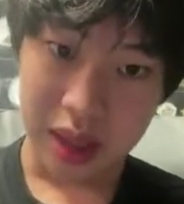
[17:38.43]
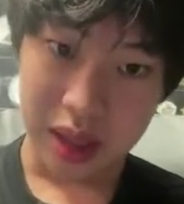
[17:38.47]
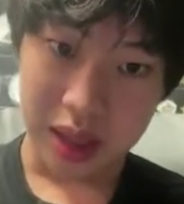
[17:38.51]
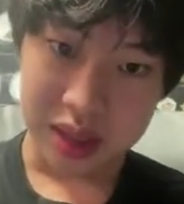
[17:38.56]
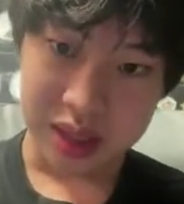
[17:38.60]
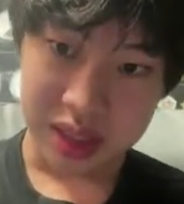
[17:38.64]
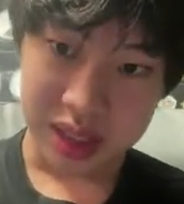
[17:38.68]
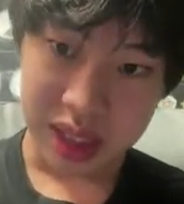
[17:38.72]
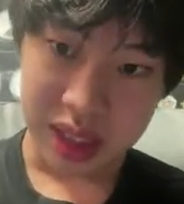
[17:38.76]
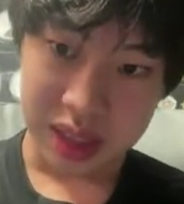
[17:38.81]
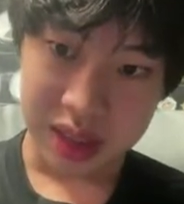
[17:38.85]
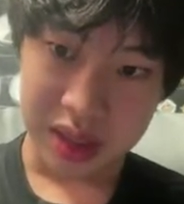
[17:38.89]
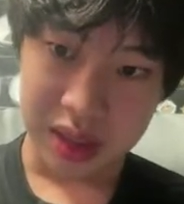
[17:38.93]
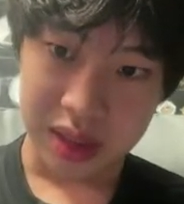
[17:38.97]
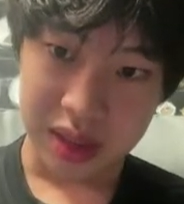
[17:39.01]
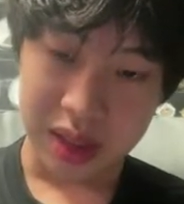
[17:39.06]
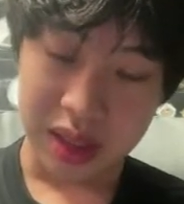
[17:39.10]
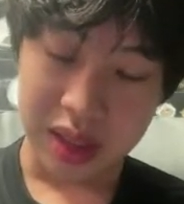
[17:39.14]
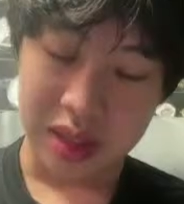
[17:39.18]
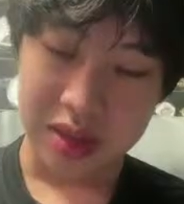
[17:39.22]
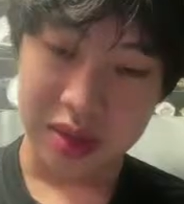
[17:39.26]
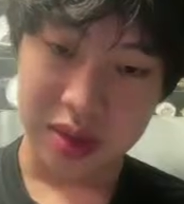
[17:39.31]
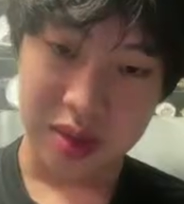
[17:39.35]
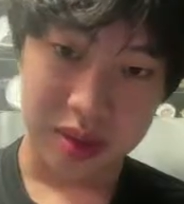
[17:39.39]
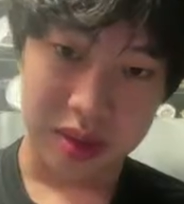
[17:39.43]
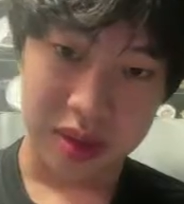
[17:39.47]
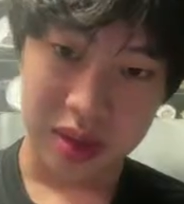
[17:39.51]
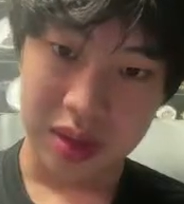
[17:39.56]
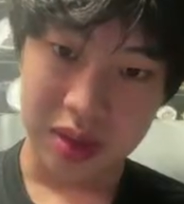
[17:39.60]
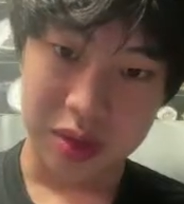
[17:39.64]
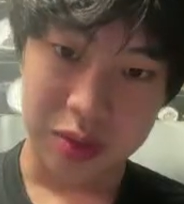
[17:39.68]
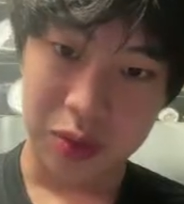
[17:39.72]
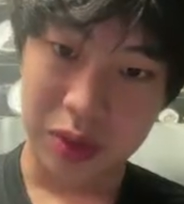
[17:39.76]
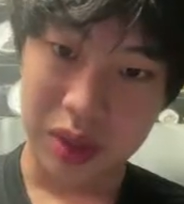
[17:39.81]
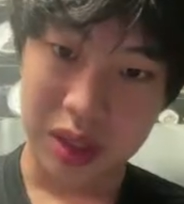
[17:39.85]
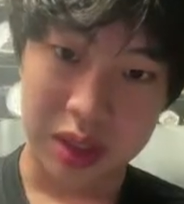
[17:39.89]
sector that's
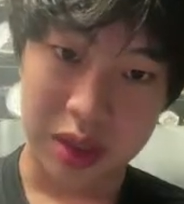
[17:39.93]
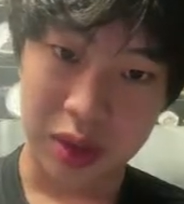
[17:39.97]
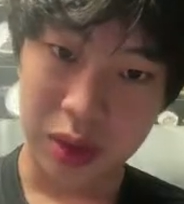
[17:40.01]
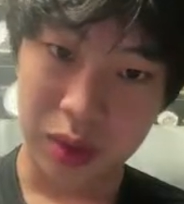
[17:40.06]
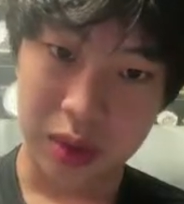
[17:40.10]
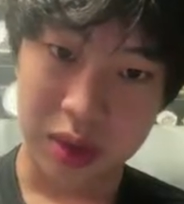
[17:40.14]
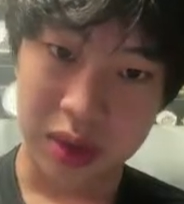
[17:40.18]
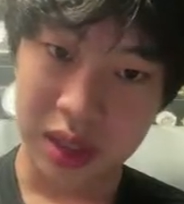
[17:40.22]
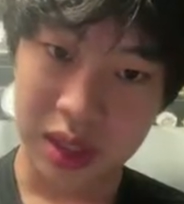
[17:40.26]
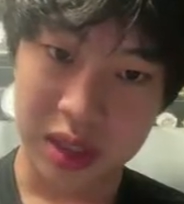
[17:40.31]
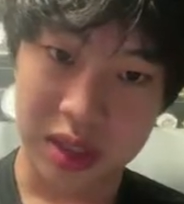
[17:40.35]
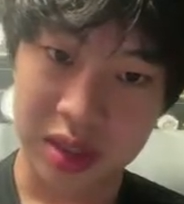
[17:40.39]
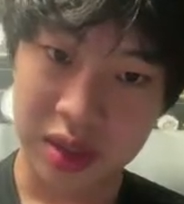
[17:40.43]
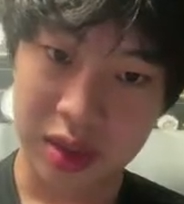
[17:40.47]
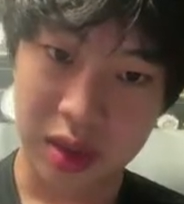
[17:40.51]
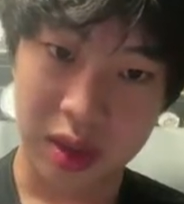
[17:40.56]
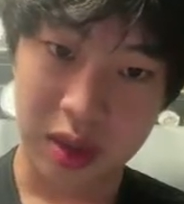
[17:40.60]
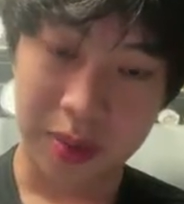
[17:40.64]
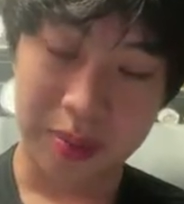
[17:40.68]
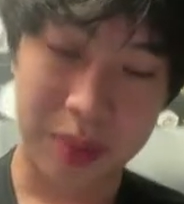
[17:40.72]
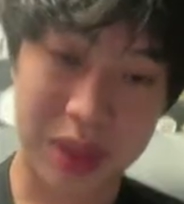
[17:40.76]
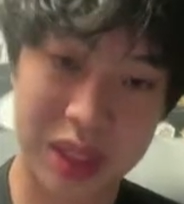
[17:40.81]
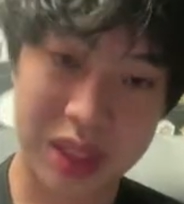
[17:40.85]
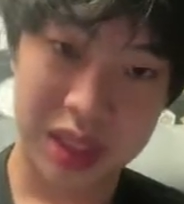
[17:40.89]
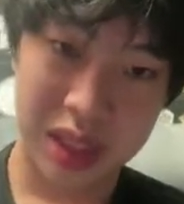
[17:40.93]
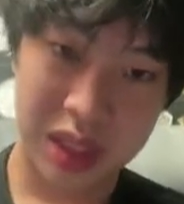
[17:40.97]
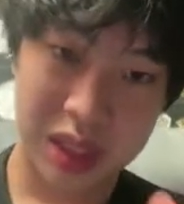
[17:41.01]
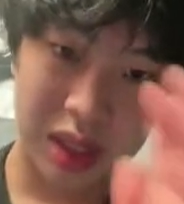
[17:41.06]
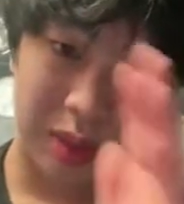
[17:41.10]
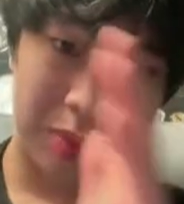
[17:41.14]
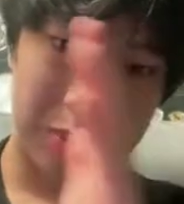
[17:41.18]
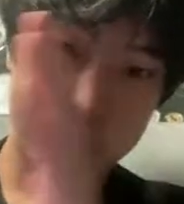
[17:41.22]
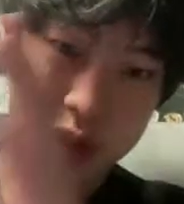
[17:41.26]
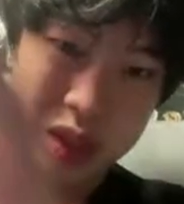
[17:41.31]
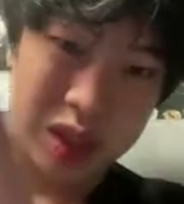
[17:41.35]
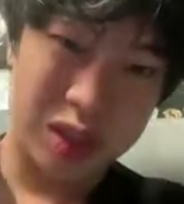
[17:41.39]
is really tokenized stock, basically
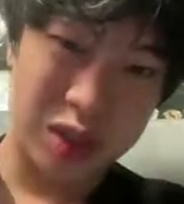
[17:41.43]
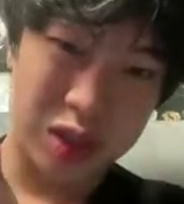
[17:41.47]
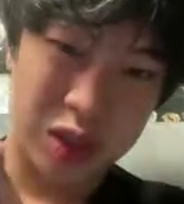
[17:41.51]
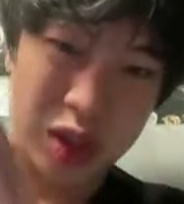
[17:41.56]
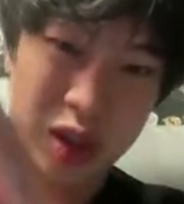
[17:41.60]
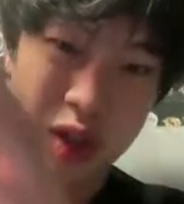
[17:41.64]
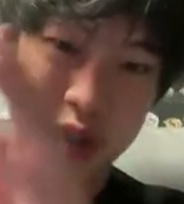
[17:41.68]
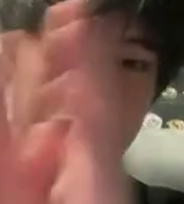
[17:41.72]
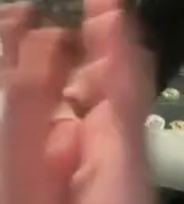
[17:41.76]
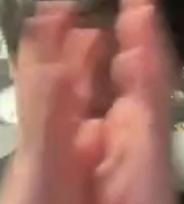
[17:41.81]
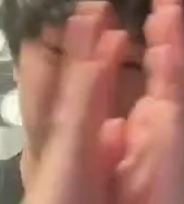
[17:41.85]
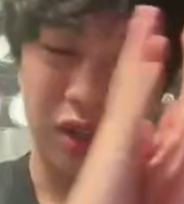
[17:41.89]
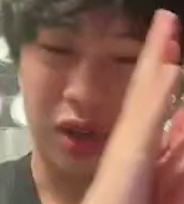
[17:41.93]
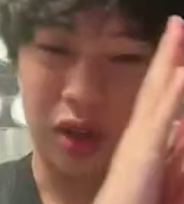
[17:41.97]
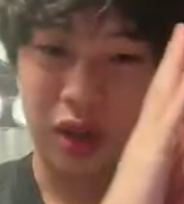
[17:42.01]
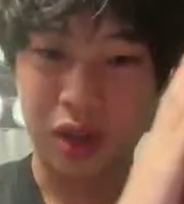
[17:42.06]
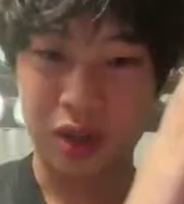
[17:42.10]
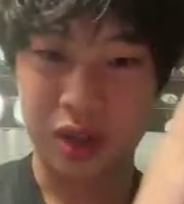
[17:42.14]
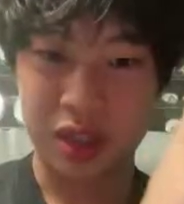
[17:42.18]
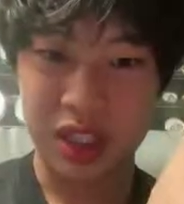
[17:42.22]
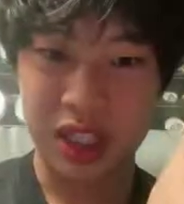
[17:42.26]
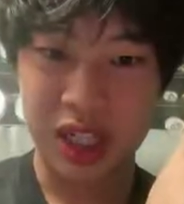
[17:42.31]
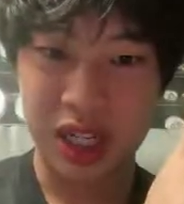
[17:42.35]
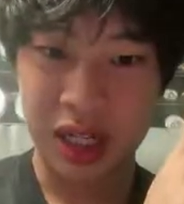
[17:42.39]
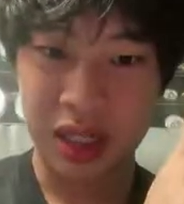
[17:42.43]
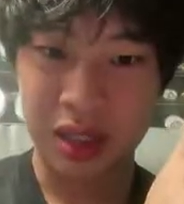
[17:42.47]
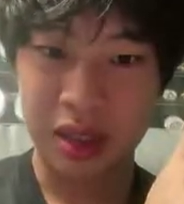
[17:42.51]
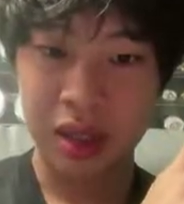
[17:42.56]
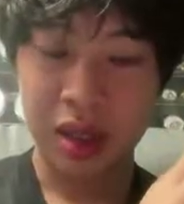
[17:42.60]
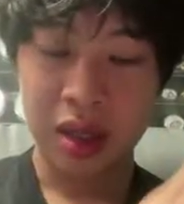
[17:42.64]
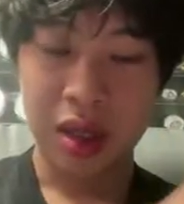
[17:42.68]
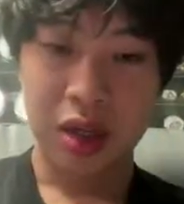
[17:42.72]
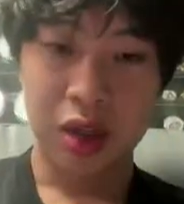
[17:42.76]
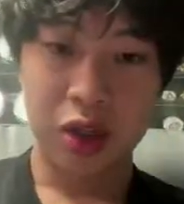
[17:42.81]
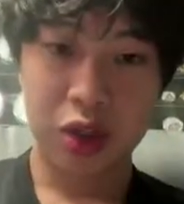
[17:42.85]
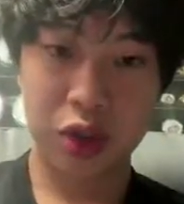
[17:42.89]
putting stocks on chain
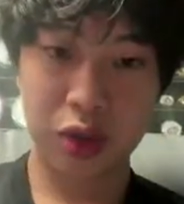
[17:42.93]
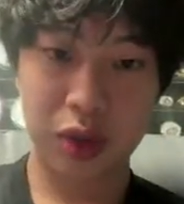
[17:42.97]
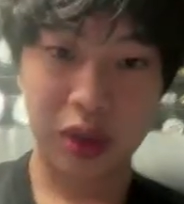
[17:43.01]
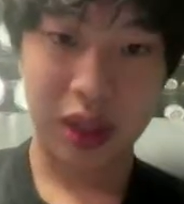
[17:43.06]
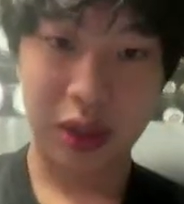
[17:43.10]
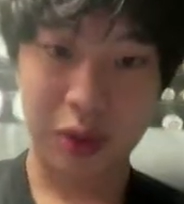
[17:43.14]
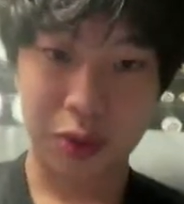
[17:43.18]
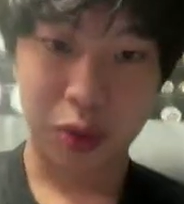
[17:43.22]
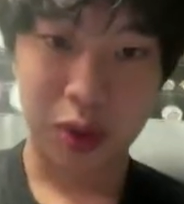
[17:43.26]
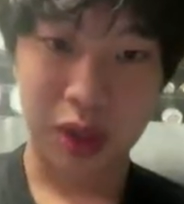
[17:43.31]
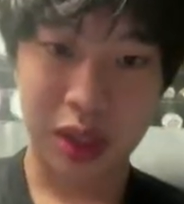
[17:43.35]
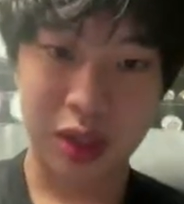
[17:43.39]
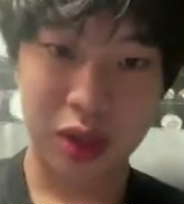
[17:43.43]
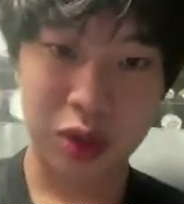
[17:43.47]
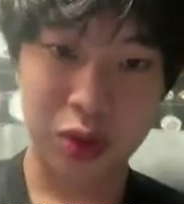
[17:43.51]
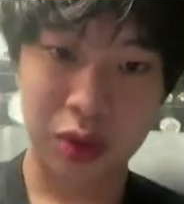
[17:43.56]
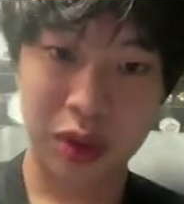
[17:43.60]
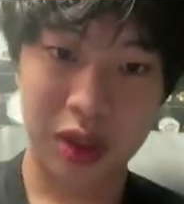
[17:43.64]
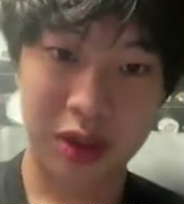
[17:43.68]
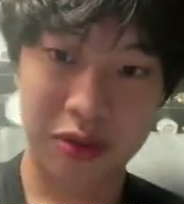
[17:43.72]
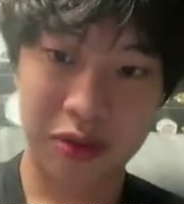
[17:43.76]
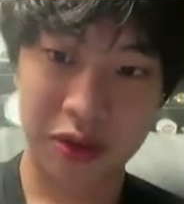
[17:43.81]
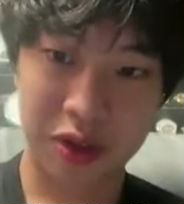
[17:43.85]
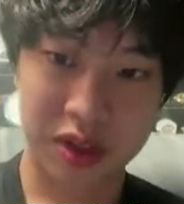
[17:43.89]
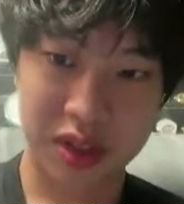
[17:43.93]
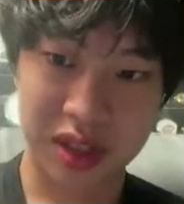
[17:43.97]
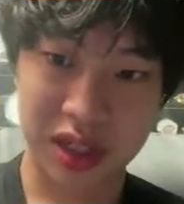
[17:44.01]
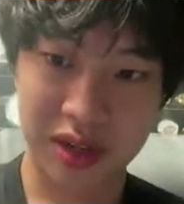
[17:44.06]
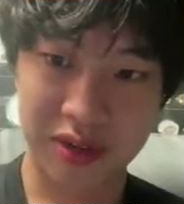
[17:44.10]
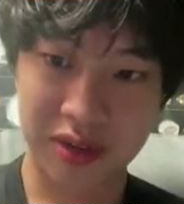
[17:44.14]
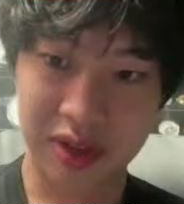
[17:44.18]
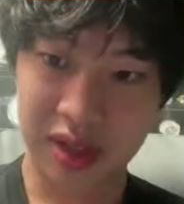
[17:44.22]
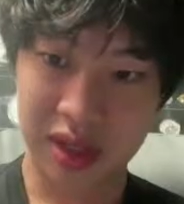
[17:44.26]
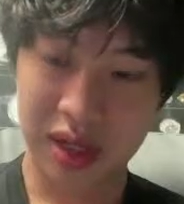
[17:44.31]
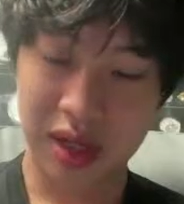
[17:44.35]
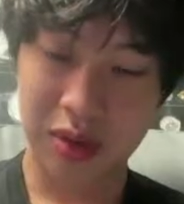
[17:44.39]
so it can run
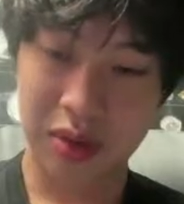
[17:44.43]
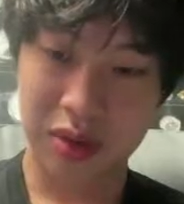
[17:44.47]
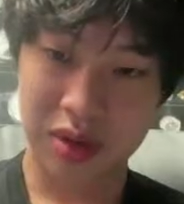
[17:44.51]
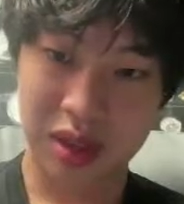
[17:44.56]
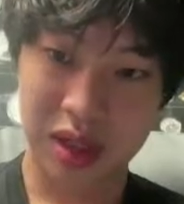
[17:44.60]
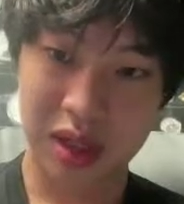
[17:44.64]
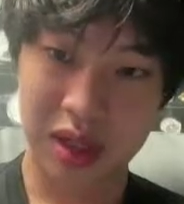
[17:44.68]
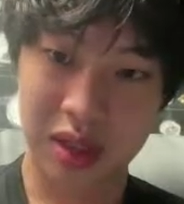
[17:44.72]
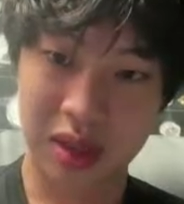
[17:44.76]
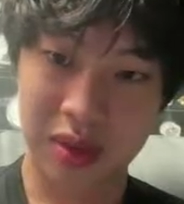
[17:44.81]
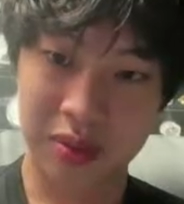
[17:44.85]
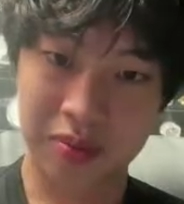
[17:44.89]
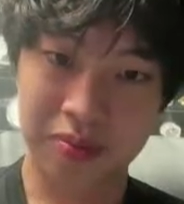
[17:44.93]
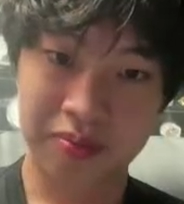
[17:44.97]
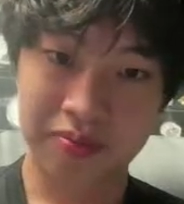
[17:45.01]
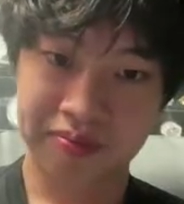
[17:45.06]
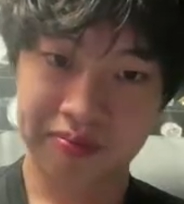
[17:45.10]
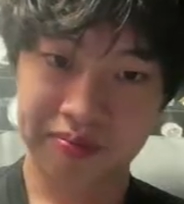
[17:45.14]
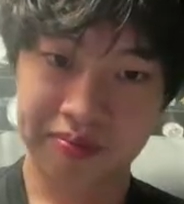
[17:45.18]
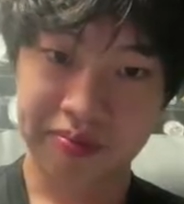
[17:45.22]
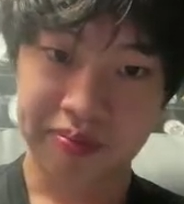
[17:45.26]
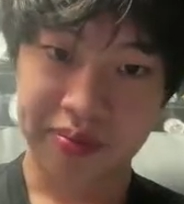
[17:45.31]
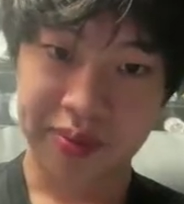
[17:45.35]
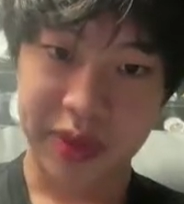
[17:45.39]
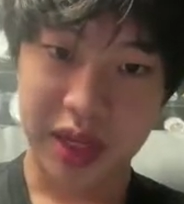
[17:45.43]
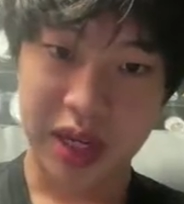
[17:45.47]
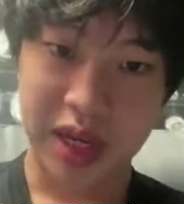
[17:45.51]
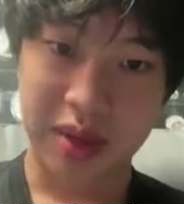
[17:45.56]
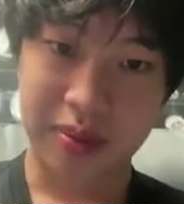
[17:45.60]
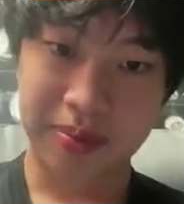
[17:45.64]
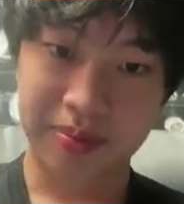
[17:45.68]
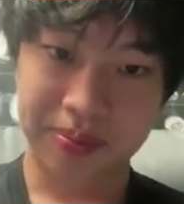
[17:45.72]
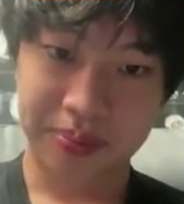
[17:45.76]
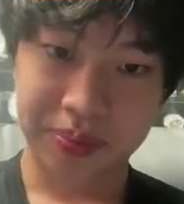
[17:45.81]
24/7, I would say. Yeah,